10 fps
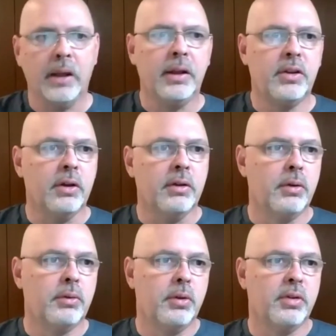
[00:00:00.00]
I'd like
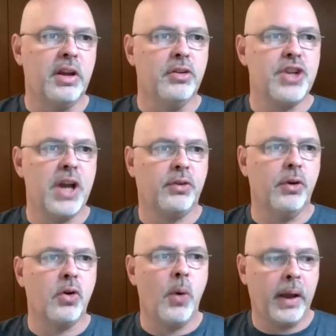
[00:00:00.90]
to just interject
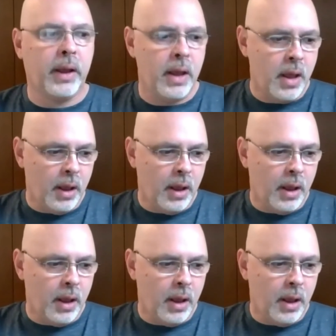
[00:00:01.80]
real quick